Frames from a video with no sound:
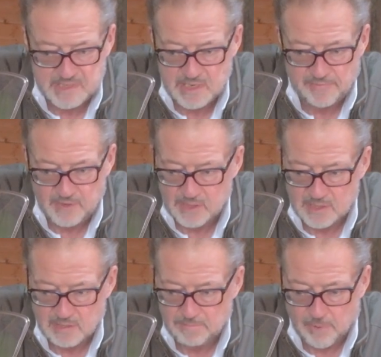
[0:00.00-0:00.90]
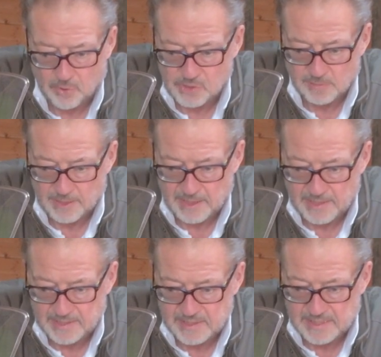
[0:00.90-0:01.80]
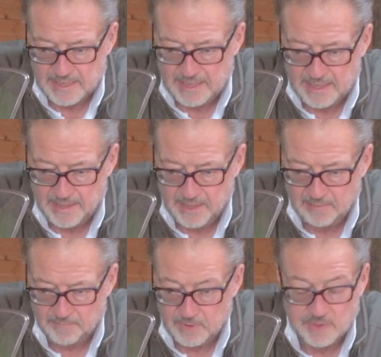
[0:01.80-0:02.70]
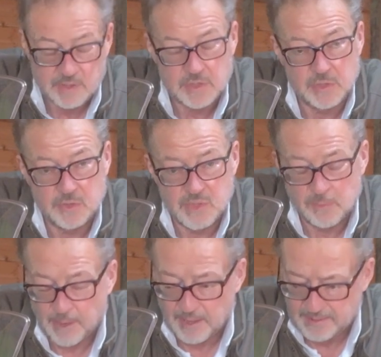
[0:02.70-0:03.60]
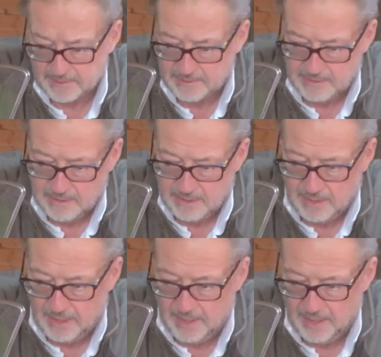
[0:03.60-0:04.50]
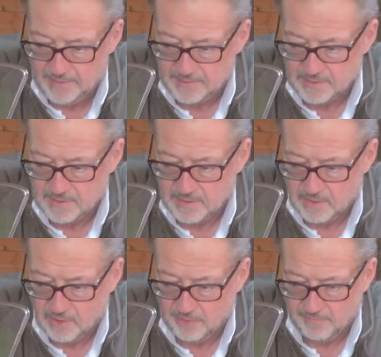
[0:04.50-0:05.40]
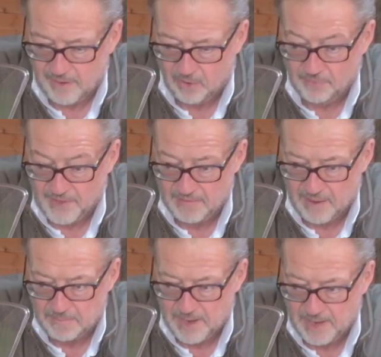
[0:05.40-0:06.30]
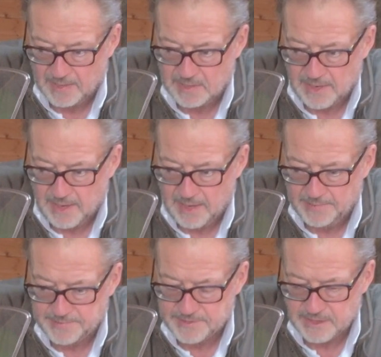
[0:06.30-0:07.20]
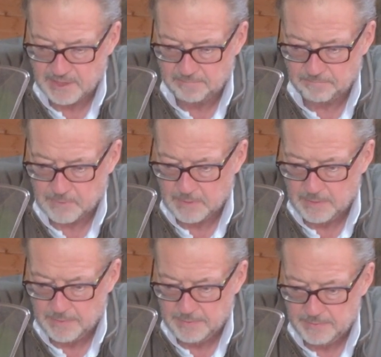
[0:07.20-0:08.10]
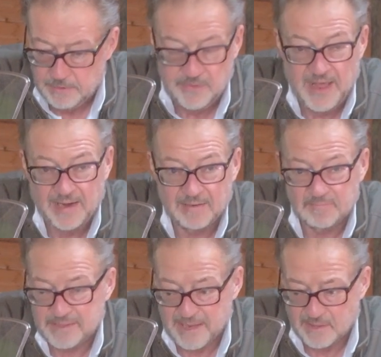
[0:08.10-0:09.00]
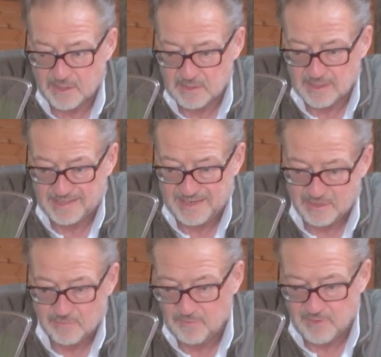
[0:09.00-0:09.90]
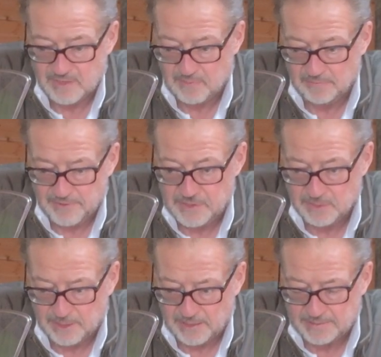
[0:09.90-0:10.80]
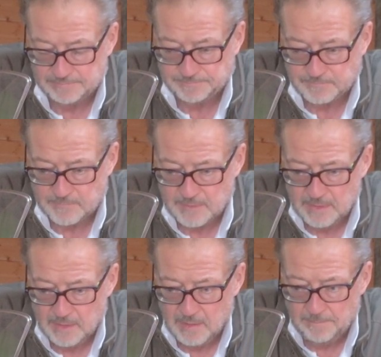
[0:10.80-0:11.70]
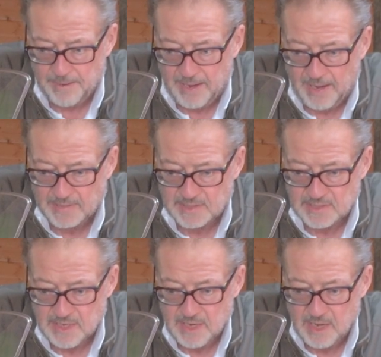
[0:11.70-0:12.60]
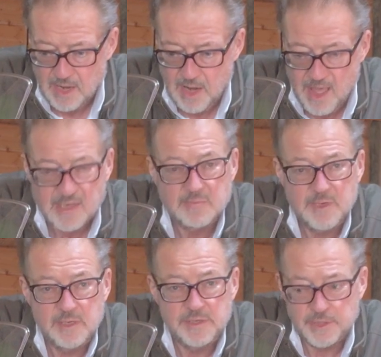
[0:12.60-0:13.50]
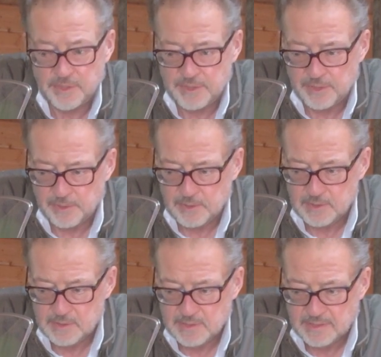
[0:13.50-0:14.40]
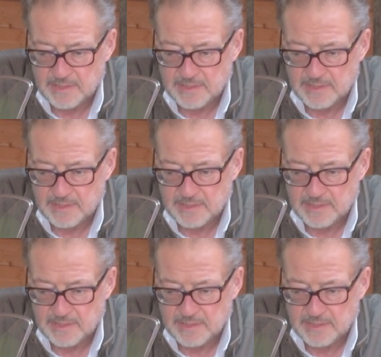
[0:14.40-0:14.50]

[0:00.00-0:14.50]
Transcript: different motorbikes, and you just choose your bike and on their web page, and you then get the kit which will fit your bike. But let me show you the